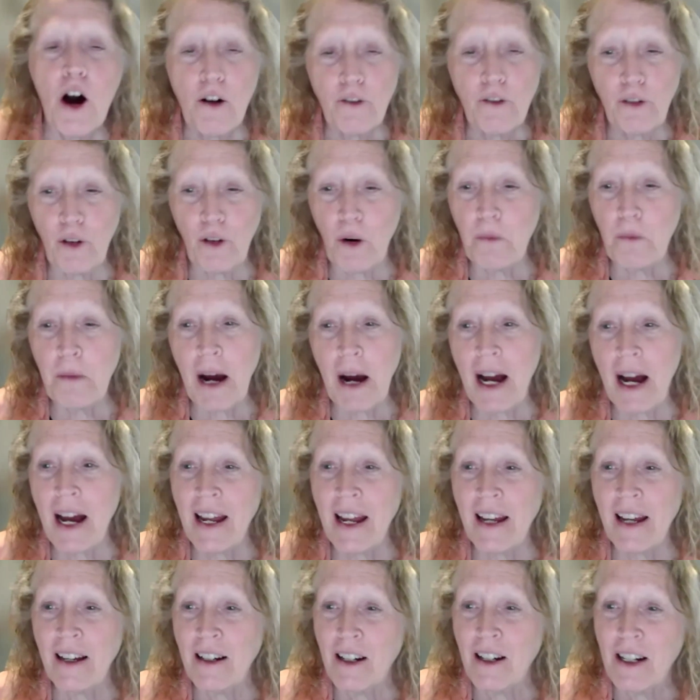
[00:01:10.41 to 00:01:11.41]
for
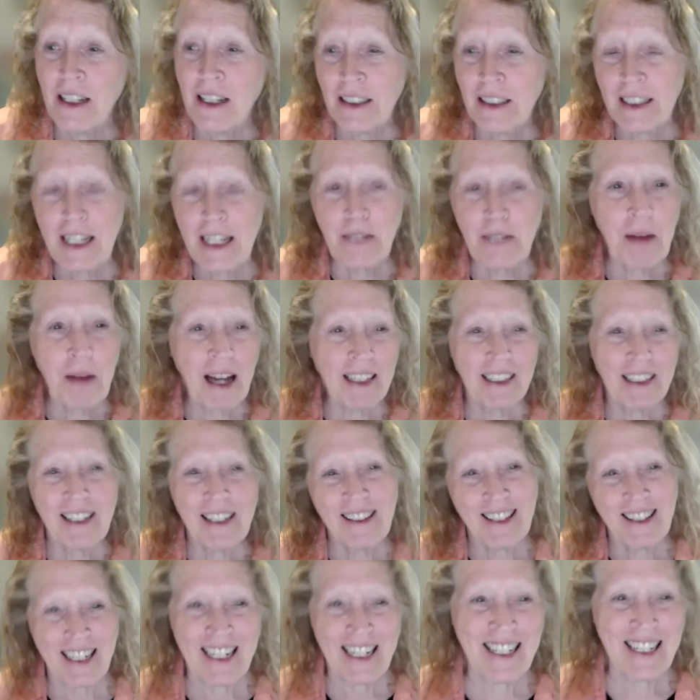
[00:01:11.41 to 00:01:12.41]
my lead
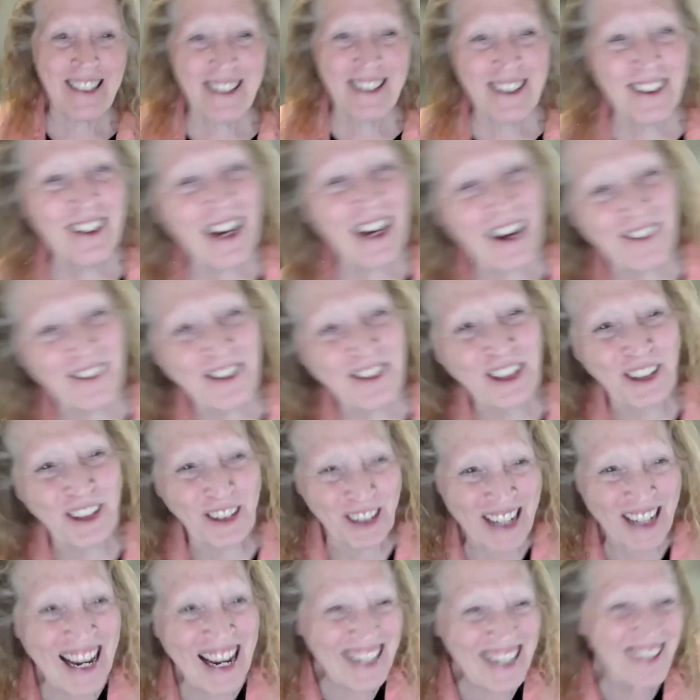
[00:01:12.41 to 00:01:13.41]
magnet that I still have to
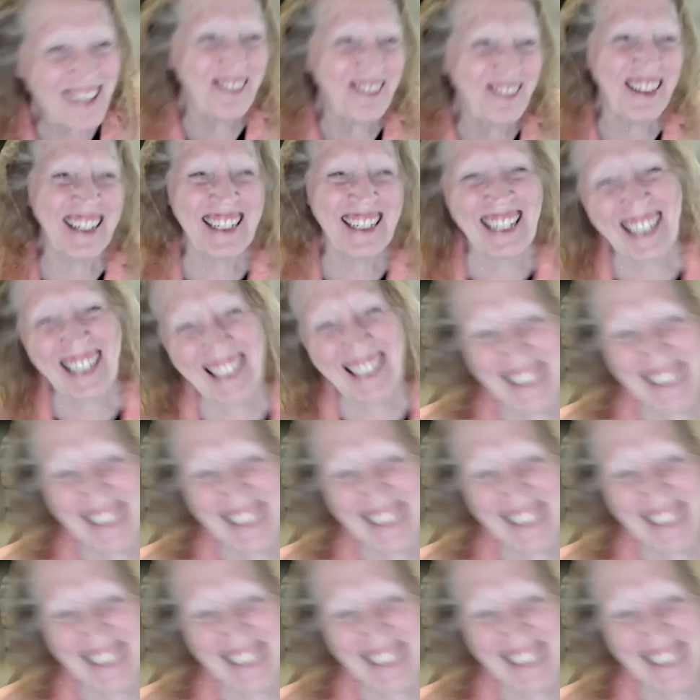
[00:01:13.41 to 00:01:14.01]
create, but